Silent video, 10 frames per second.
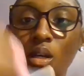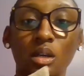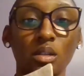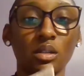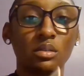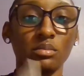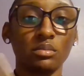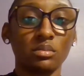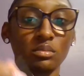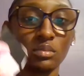Um,
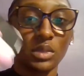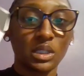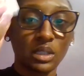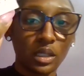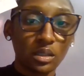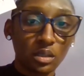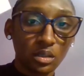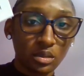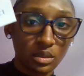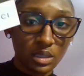this like
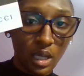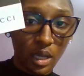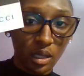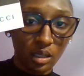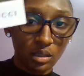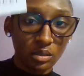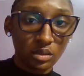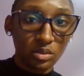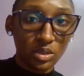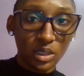the tag,
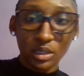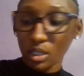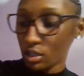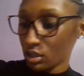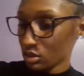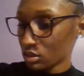Gucci tag.